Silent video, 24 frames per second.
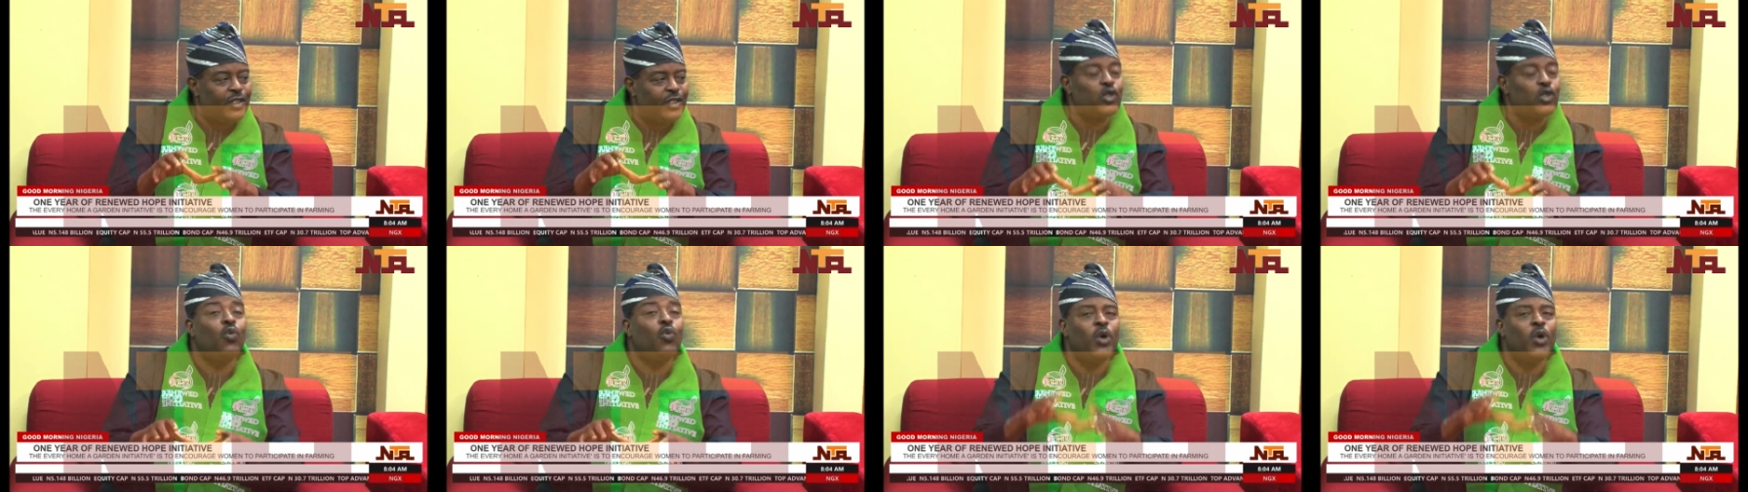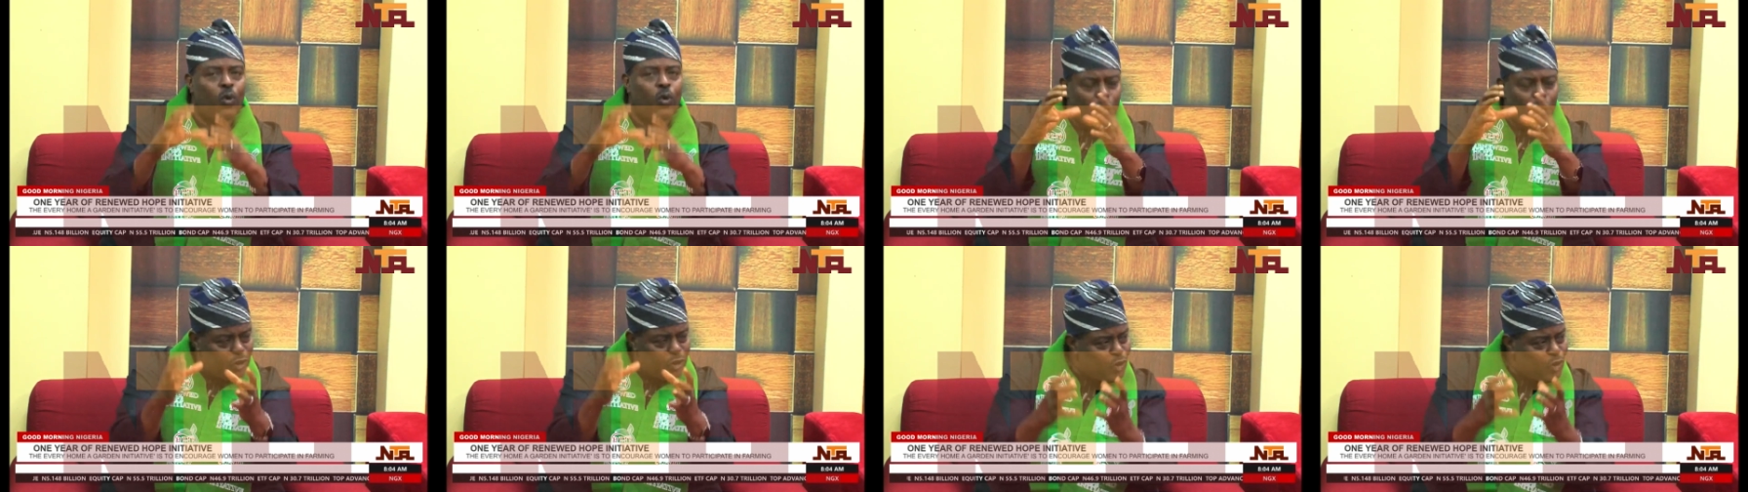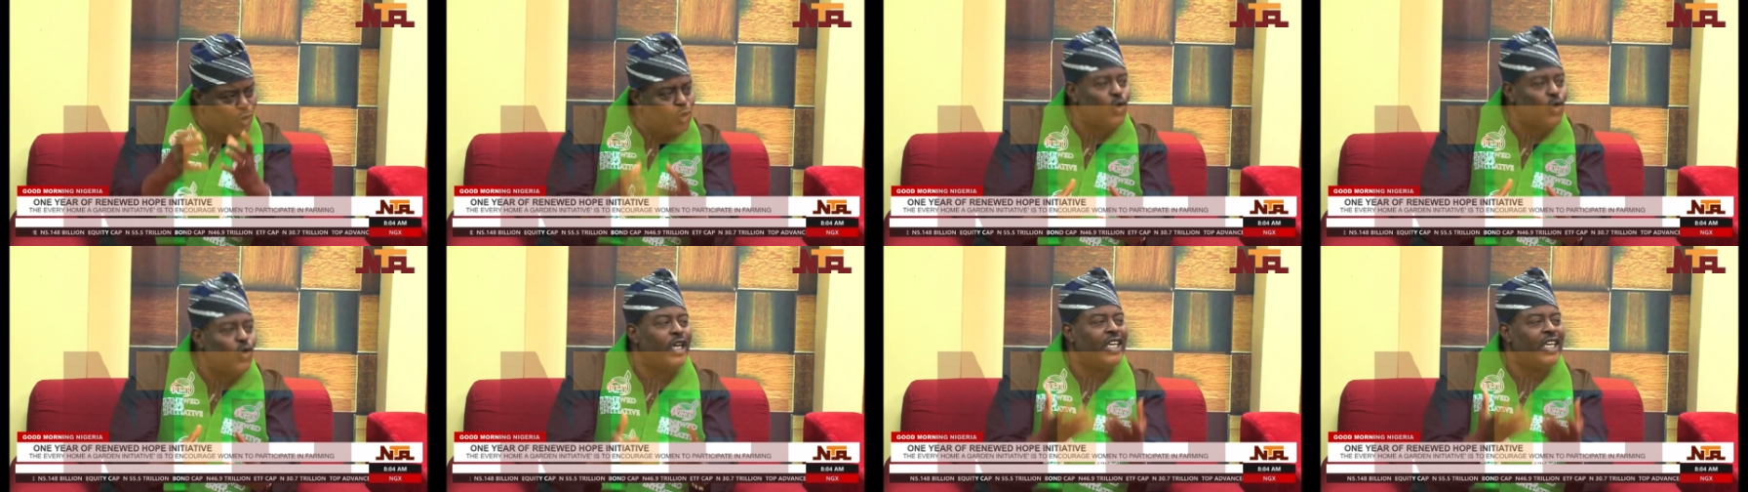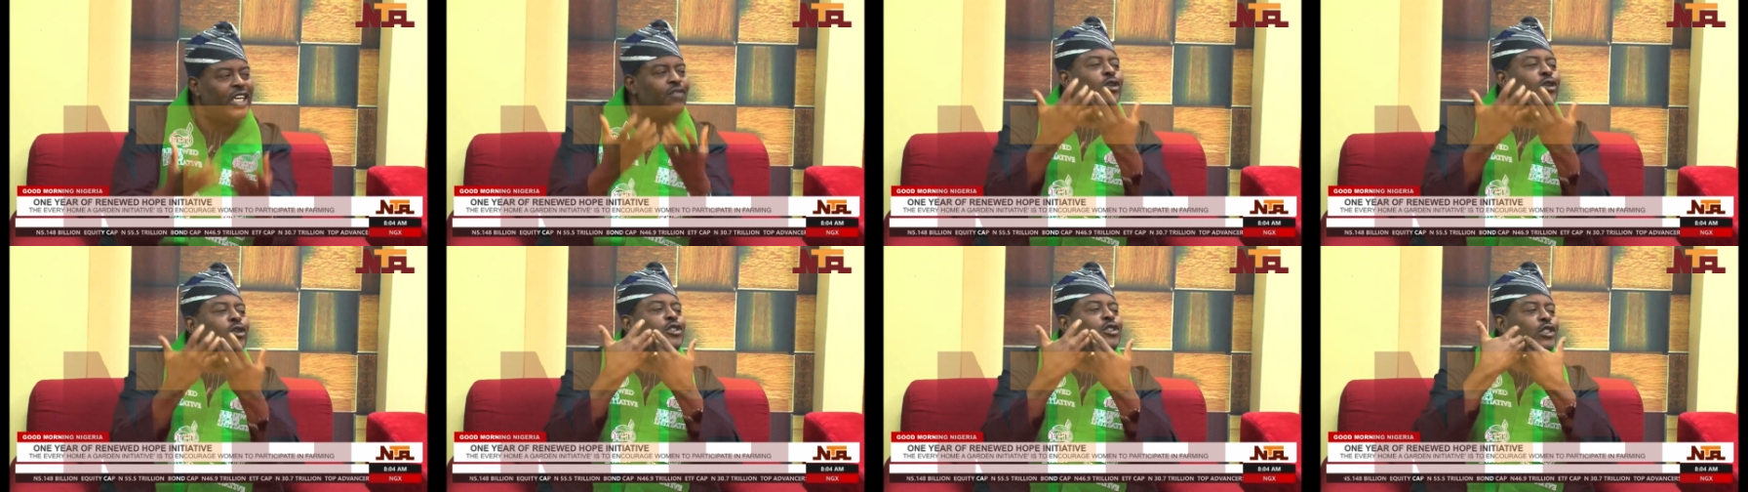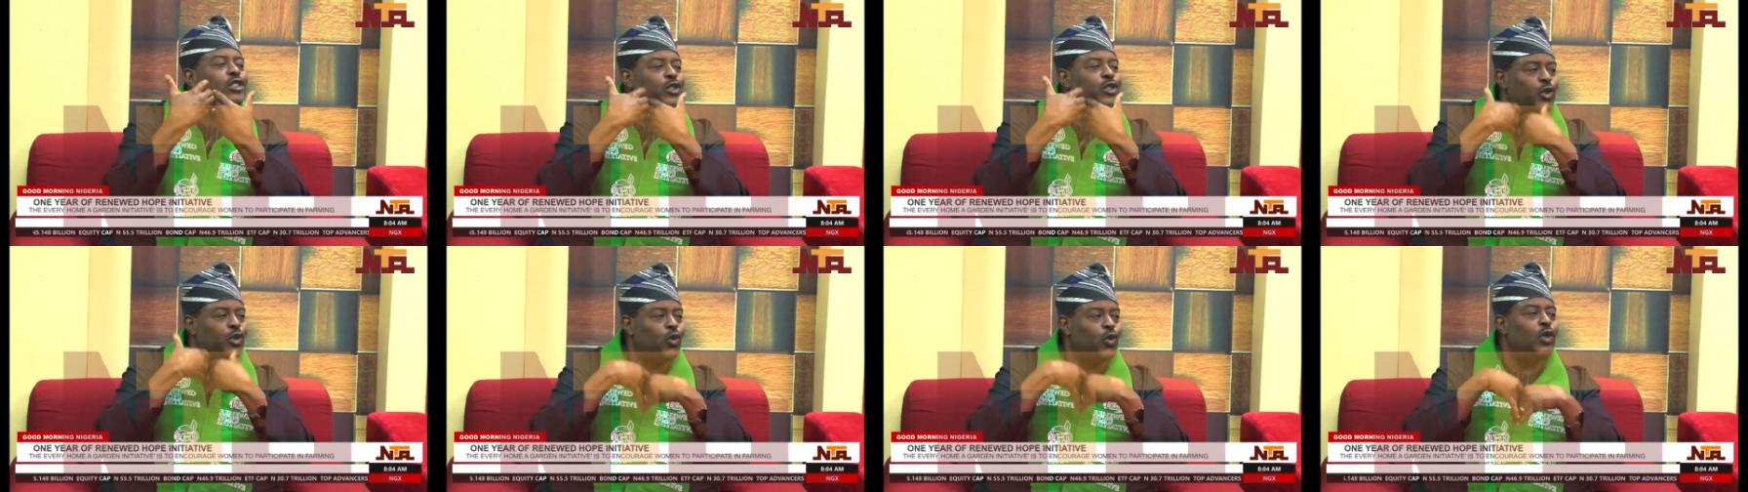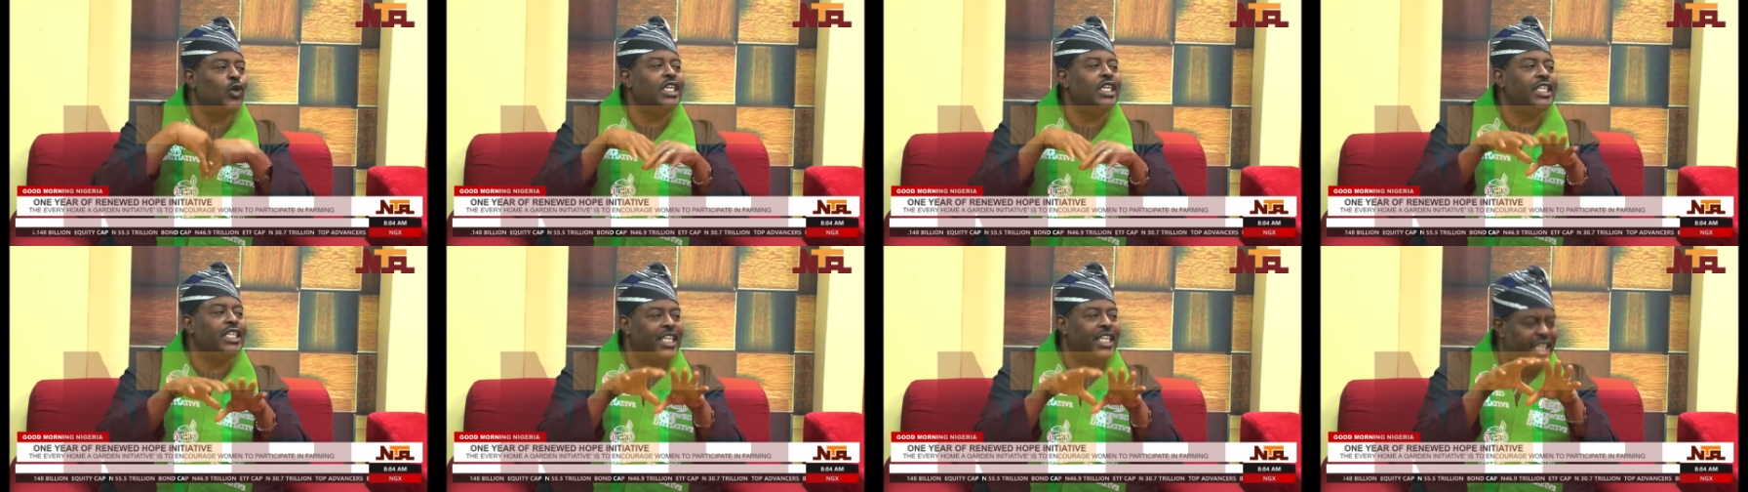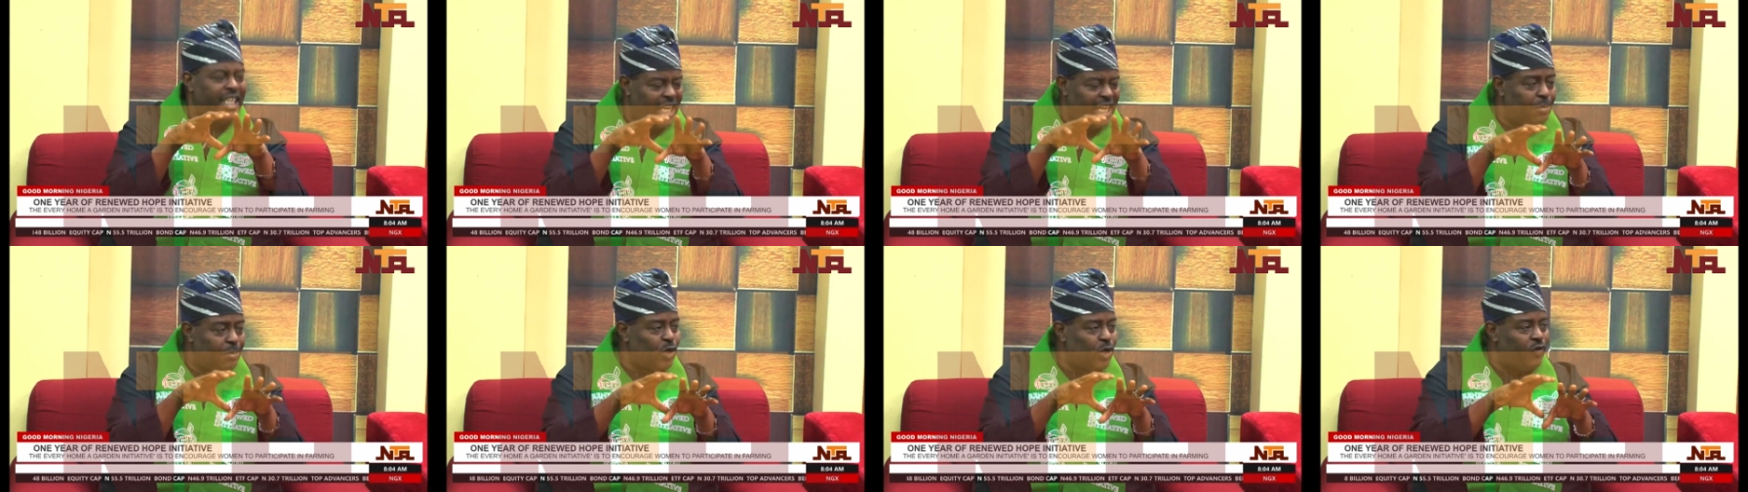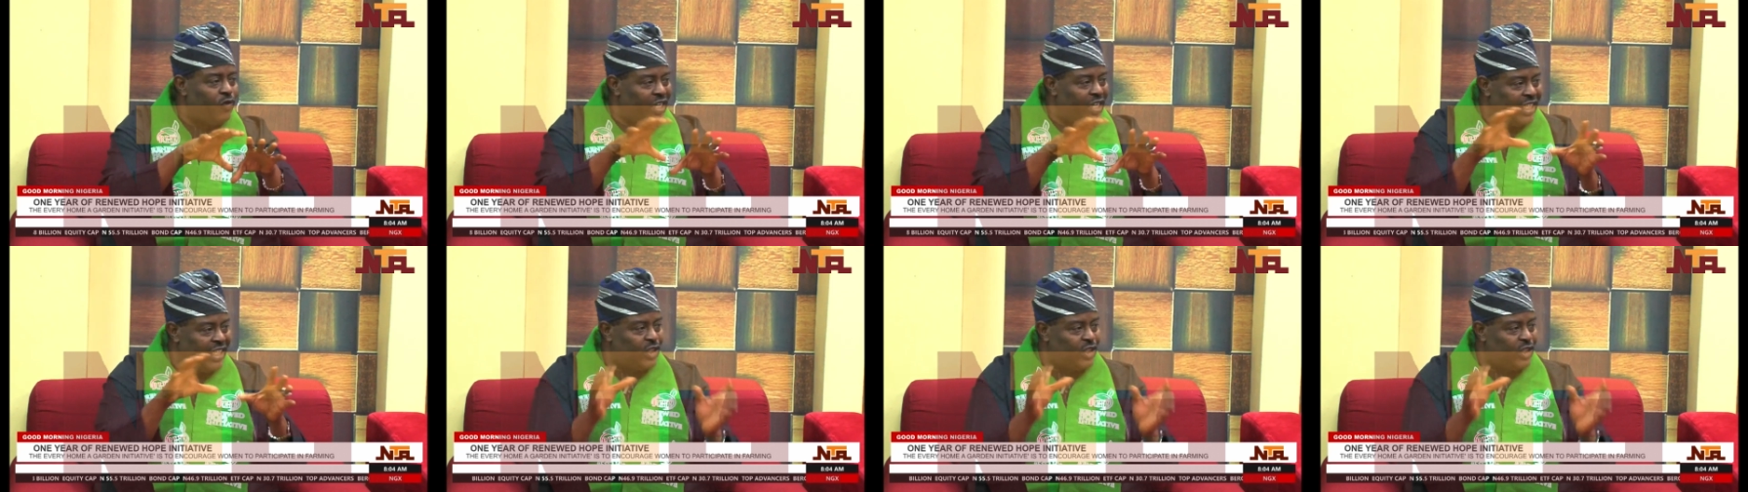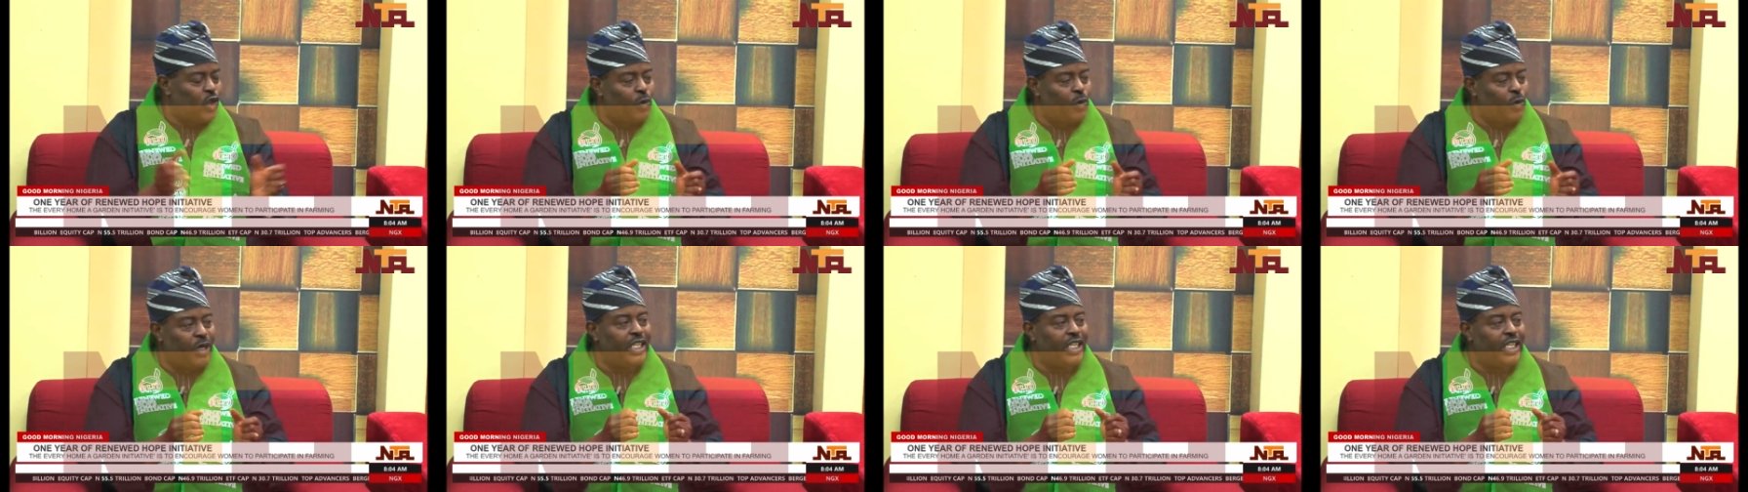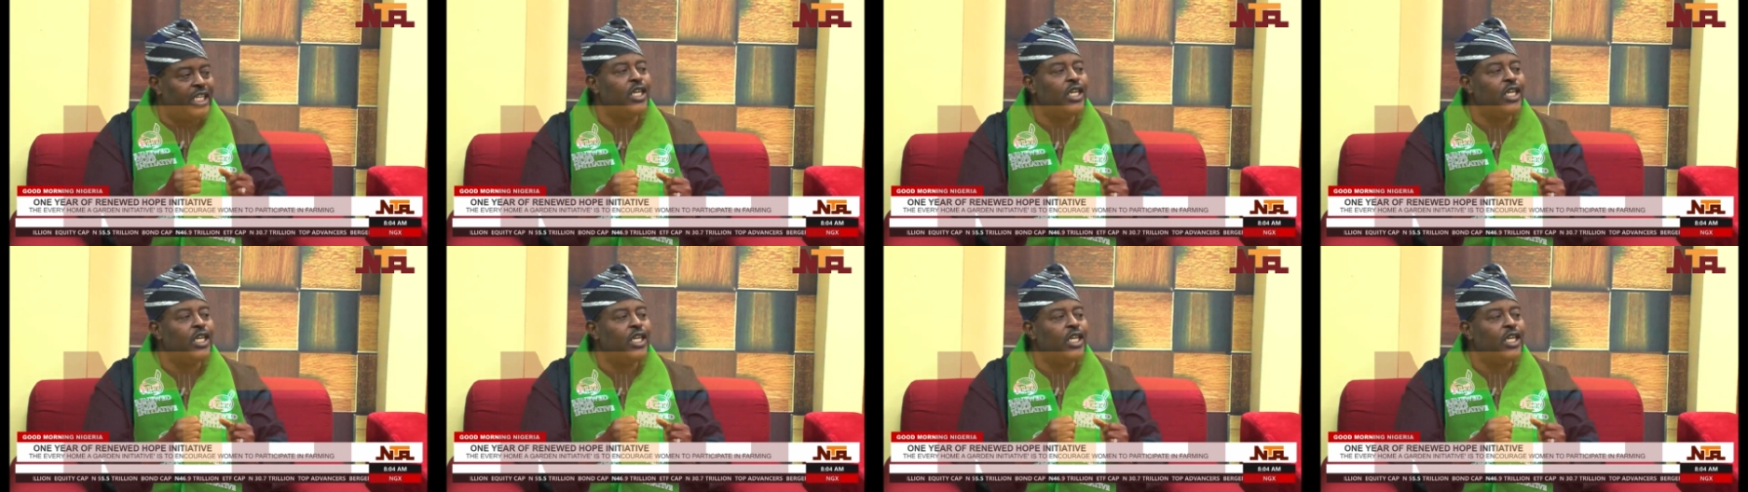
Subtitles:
So we want you to give us, you know, the names of this nominee.